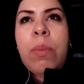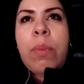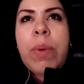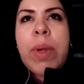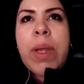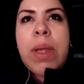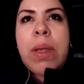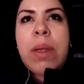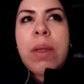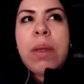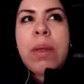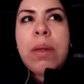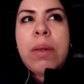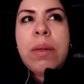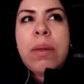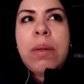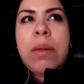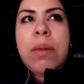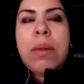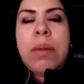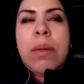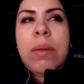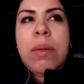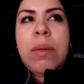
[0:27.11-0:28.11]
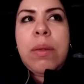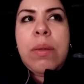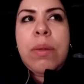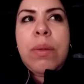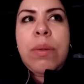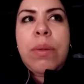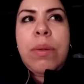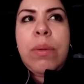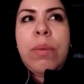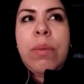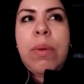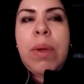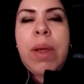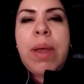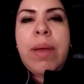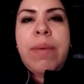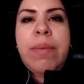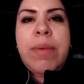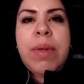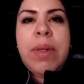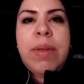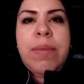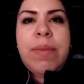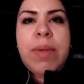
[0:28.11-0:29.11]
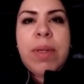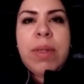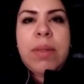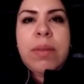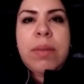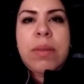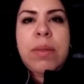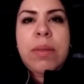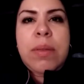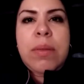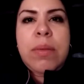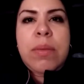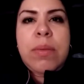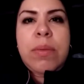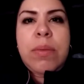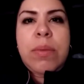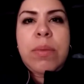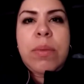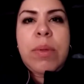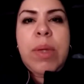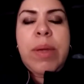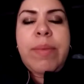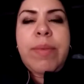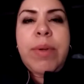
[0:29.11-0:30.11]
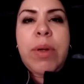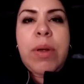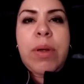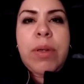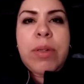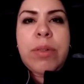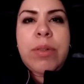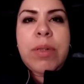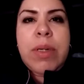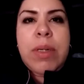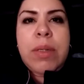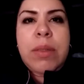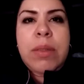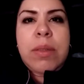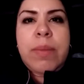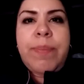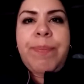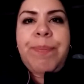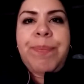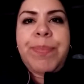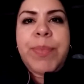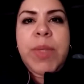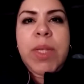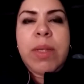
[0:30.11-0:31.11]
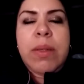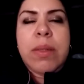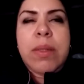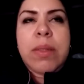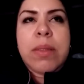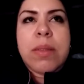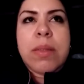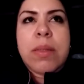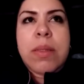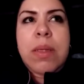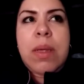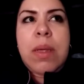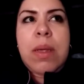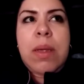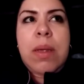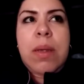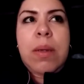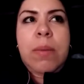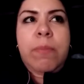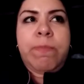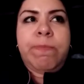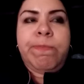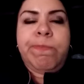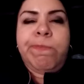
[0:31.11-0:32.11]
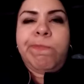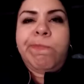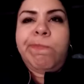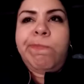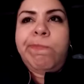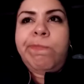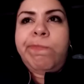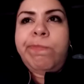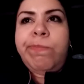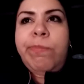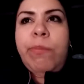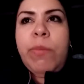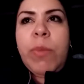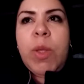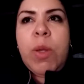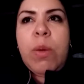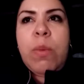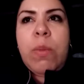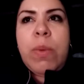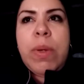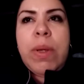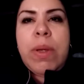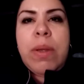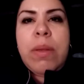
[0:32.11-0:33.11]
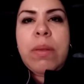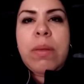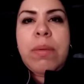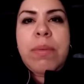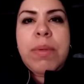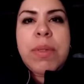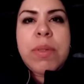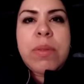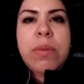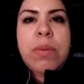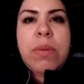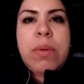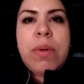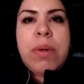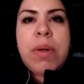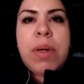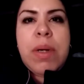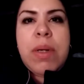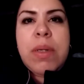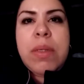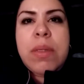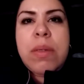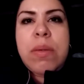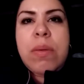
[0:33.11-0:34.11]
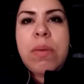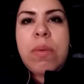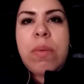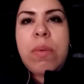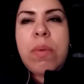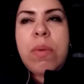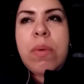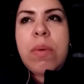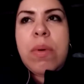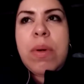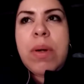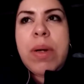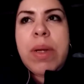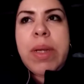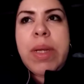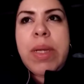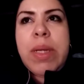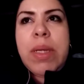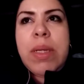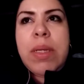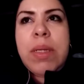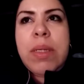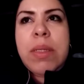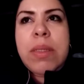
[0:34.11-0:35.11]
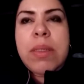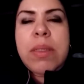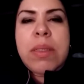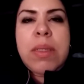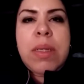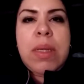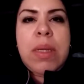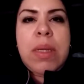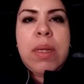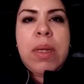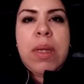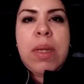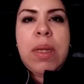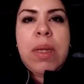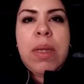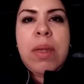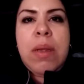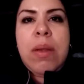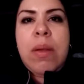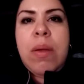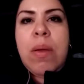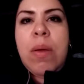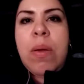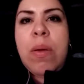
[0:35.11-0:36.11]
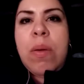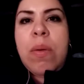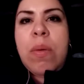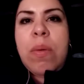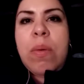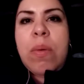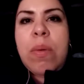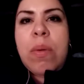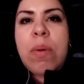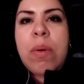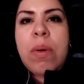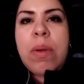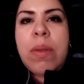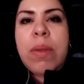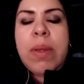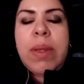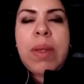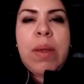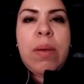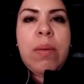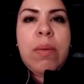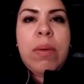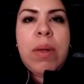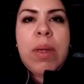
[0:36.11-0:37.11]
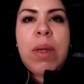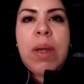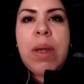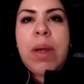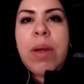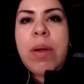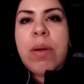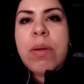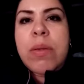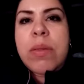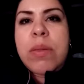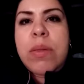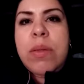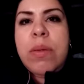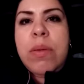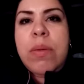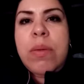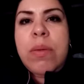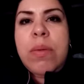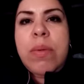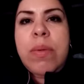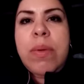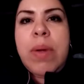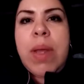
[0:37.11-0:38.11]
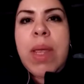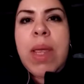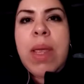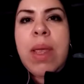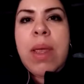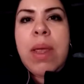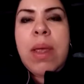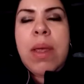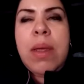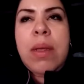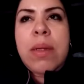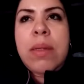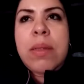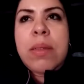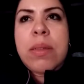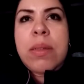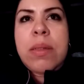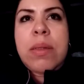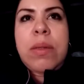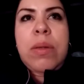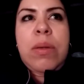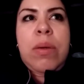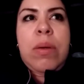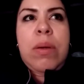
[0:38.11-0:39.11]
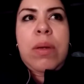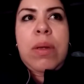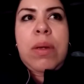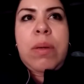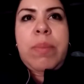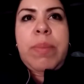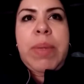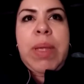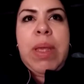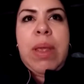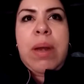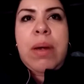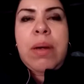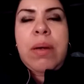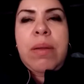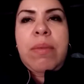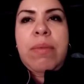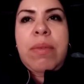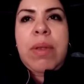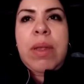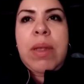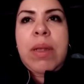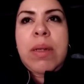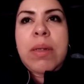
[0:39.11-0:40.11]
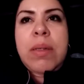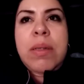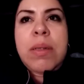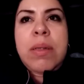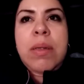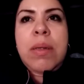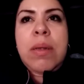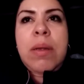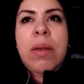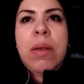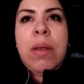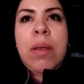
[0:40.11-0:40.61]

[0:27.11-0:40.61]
When you have an event, you have a contract, let's say with a resort or a city, or the county hires you and you're going to be at an event